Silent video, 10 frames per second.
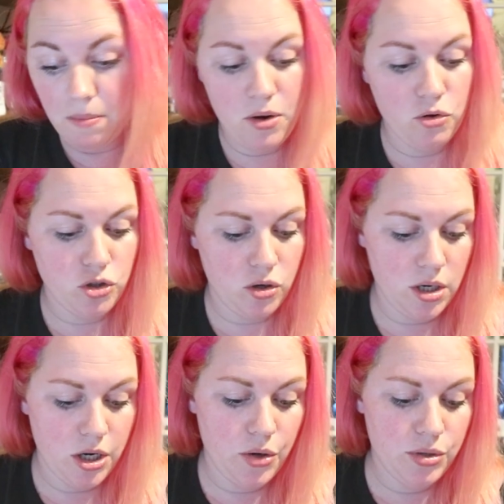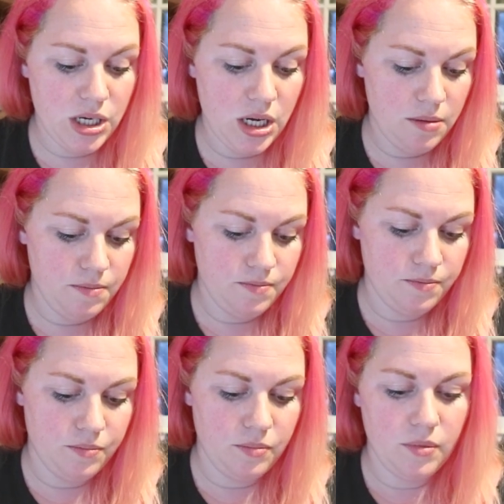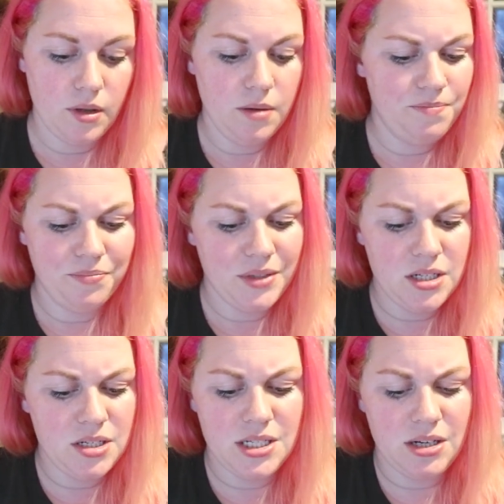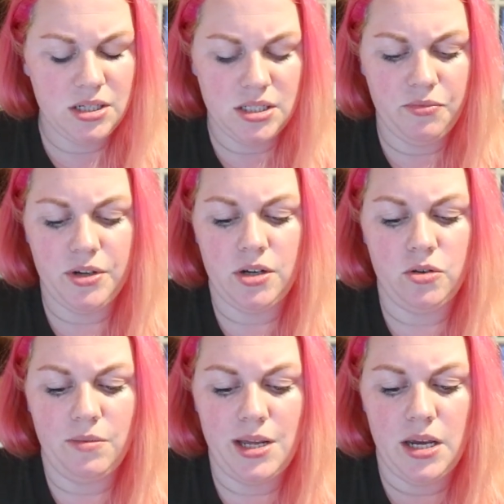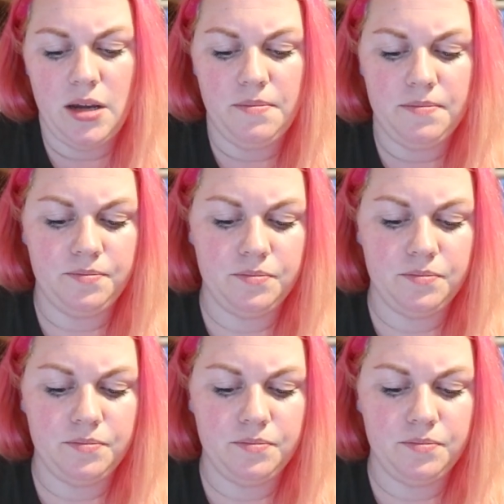and milk chocolate coating. That doesn't sound like something I'd normally eat.